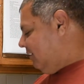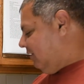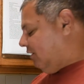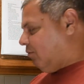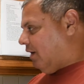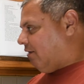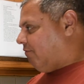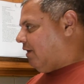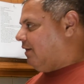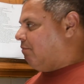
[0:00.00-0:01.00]
this way I can
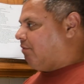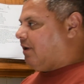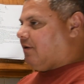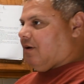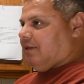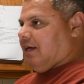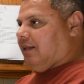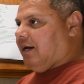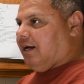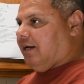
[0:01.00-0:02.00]
find the breaker on
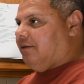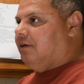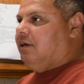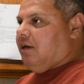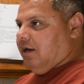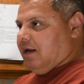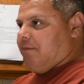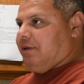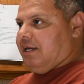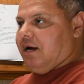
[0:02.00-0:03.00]
that line and
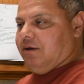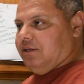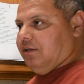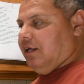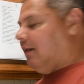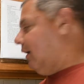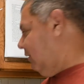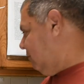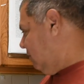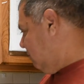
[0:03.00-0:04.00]
how many outlets on that
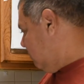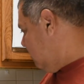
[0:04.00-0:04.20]
line. So